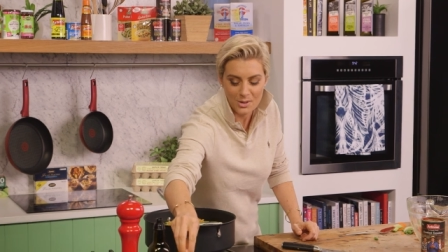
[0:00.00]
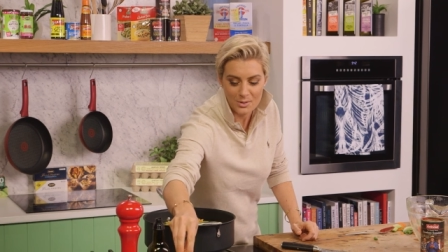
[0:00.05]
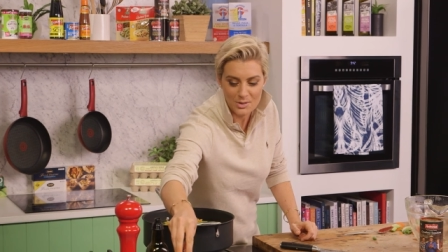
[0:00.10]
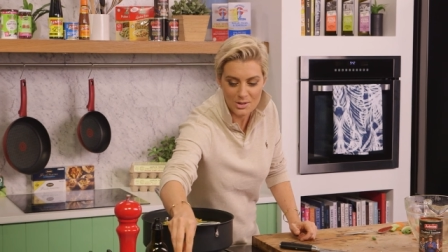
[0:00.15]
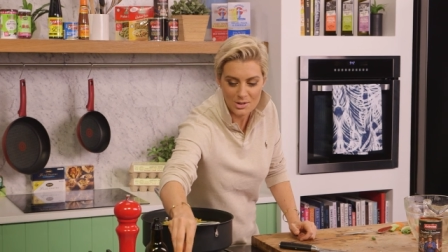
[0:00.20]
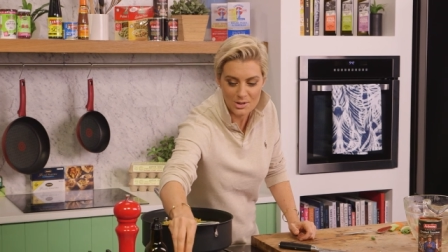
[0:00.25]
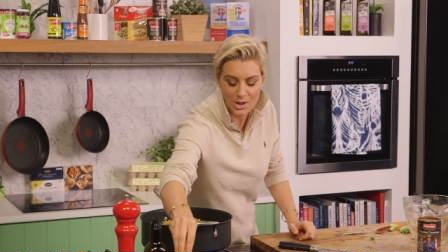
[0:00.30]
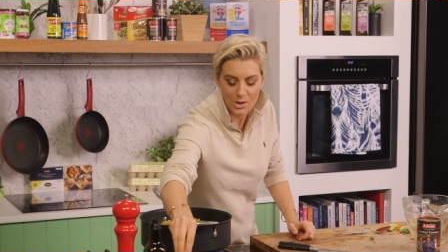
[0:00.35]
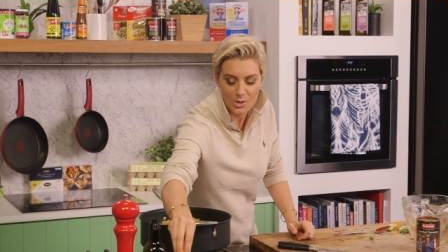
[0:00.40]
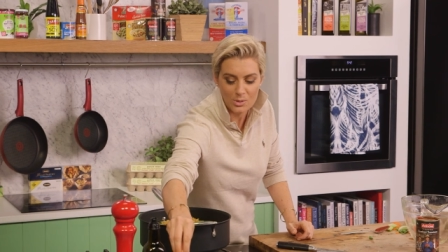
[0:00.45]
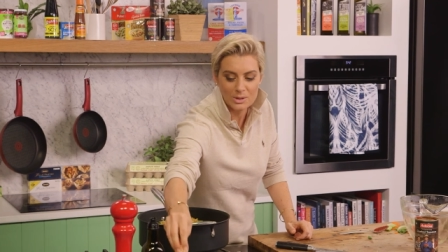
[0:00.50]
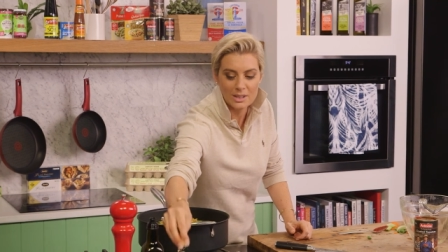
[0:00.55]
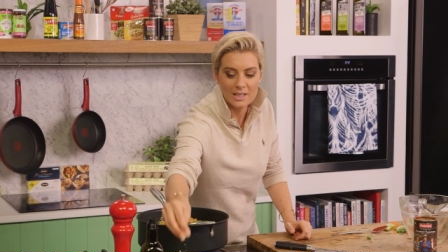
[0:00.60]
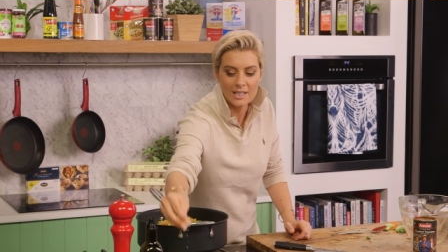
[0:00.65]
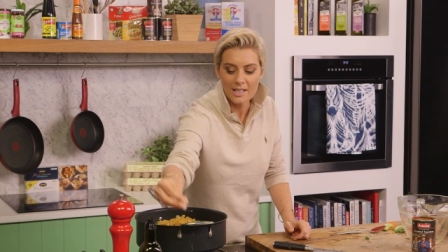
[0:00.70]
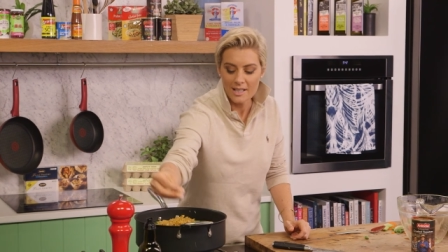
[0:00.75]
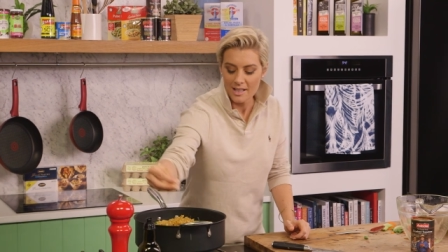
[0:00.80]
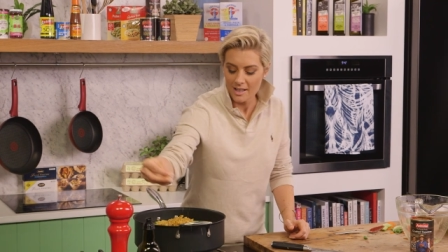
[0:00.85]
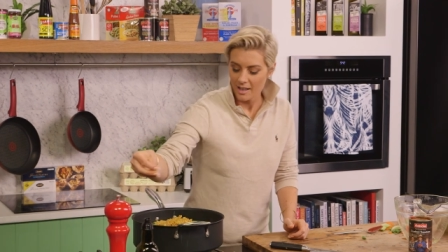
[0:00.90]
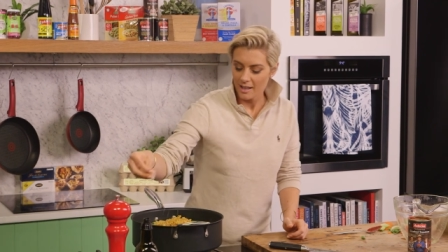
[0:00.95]
of salt.
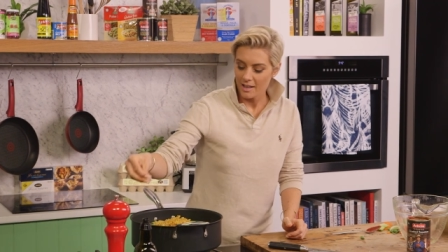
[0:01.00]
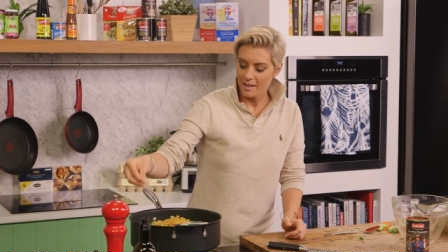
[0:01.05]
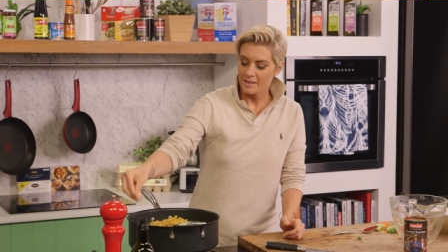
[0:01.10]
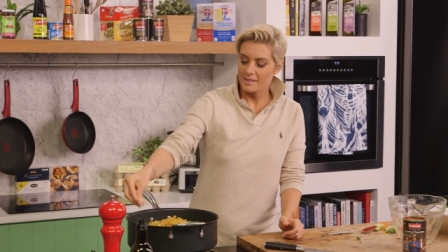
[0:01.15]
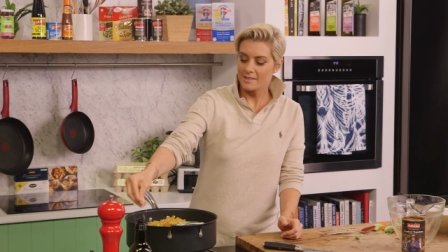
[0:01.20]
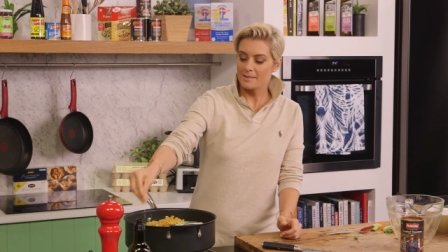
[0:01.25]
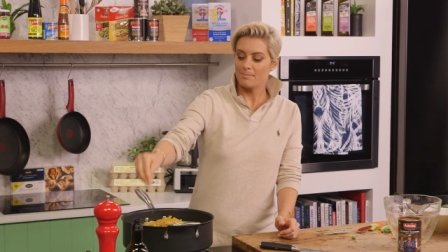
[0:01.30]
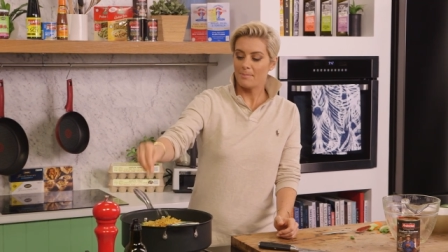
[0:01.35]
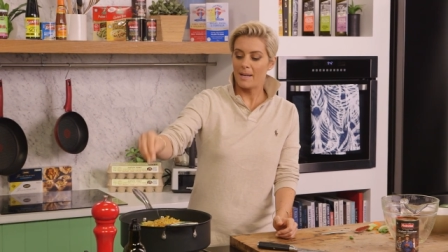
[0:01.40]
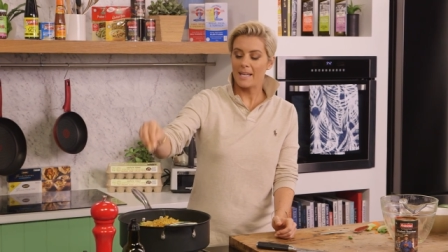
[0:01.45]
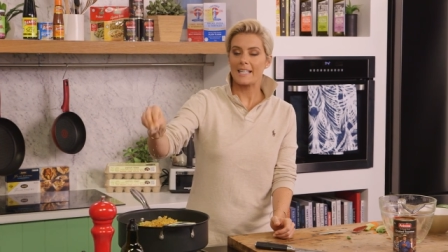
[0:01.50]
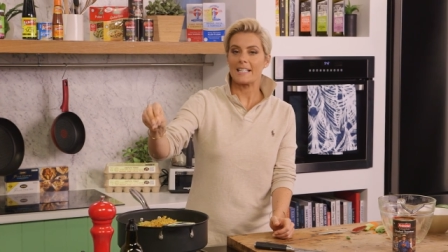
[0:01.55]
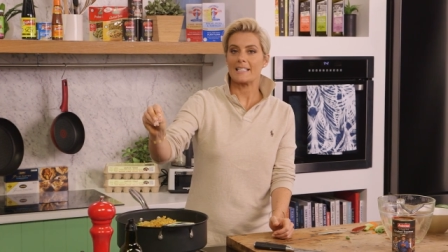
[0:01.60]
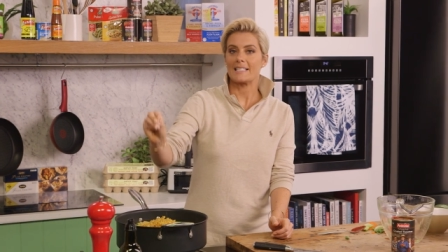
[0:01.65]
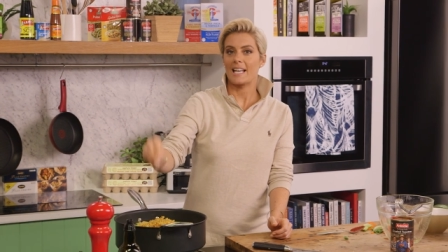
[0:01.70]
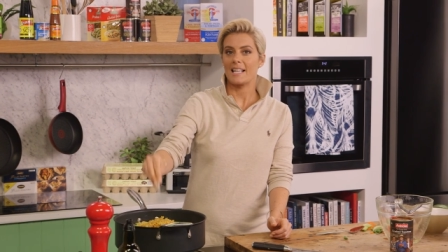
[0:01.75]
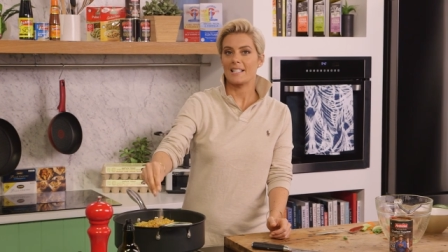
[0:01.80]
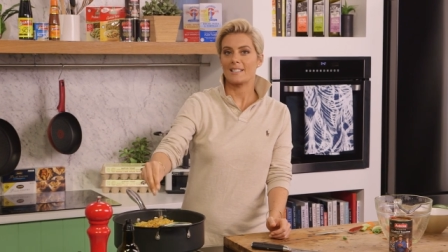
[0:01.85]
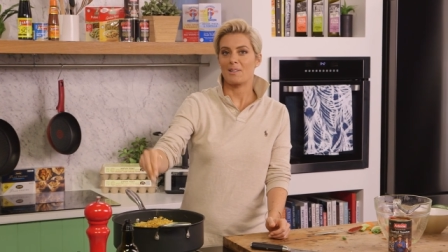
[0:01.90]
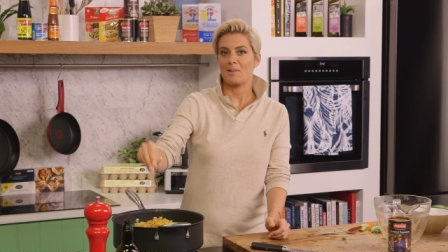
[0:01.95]
Make it
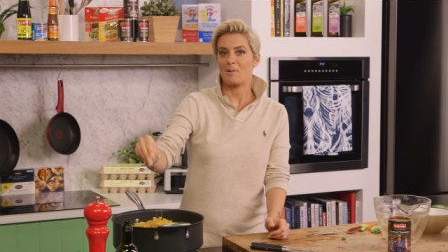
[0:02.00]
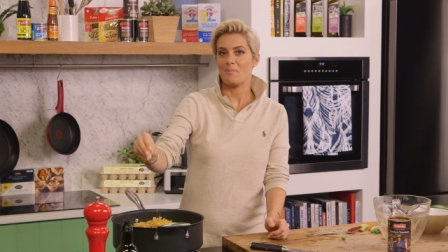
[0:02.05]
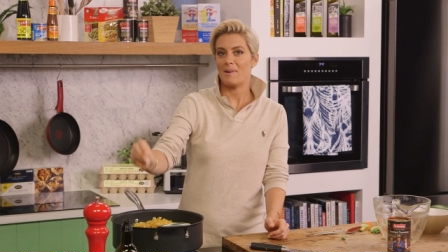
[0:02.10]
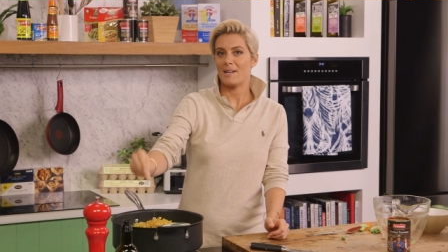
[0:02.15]
taste like the